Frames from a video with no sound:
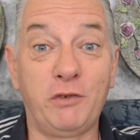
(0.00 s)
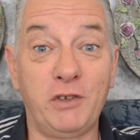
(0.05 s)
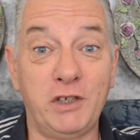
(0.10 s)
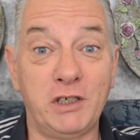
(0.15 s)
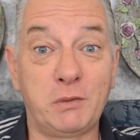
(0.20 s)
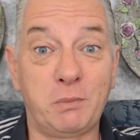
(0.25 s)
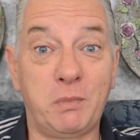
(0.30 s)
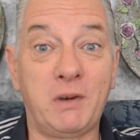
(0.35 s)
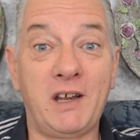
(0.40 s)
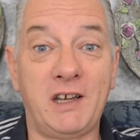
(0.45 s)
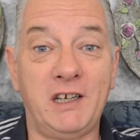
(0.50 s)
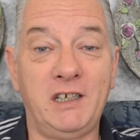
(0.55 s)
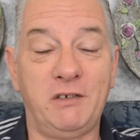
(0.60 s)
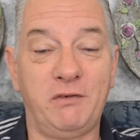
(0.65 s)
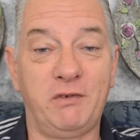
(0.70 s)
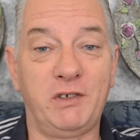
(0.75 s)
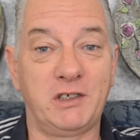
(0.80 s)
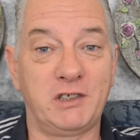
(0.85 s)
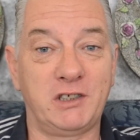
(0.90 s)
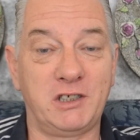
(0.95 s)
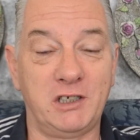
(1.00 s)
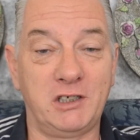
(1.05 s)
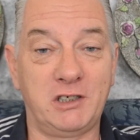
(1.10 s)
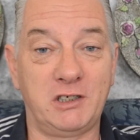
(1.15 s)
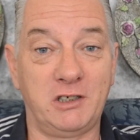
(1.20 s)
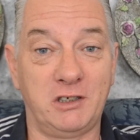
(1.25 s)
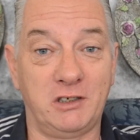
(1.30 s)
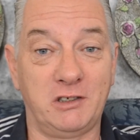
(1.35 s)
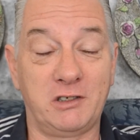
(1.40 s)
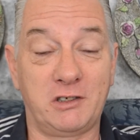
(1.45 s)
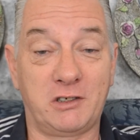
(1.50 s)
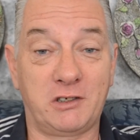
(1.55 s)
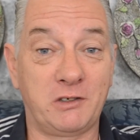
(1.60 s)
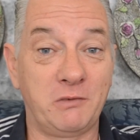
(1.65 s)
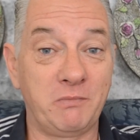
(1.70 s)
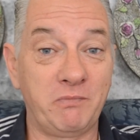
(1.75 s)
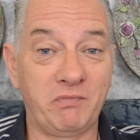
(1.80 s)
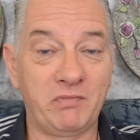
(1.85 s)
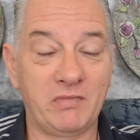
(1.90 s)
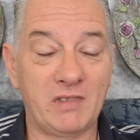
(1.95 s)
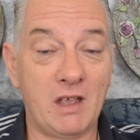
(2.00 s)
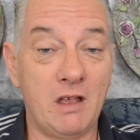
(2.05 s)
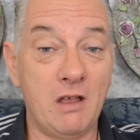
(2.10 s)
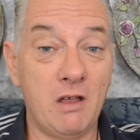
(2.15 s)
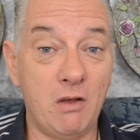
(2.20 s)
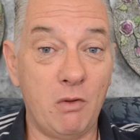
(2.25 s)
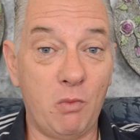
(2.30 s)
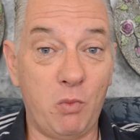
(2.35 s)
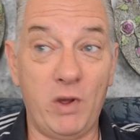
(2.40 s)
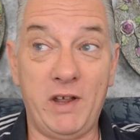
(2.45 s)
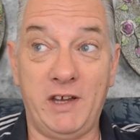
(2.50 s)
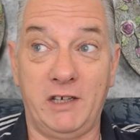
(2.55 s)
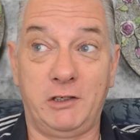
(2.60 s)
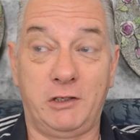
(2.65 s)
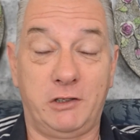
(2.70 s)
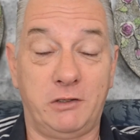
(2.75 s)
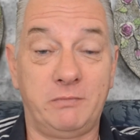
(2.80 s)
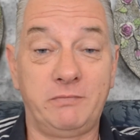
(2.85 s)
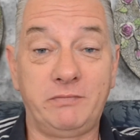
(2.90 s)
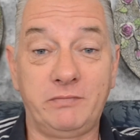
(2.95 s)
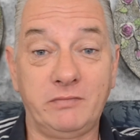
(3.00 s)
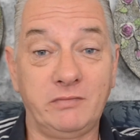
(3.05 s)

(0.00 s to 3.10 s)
this plane of existence, which,